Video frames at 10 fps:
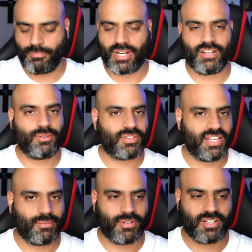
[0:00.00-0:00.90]
but I don't
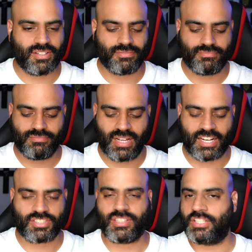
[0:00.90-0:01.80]
think I'm going to
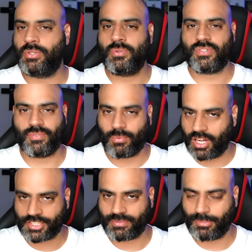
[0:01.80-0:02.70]
actually use them to
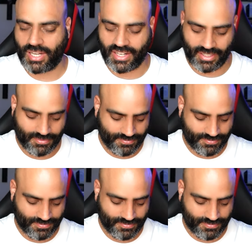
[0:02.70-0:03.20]
wash my body.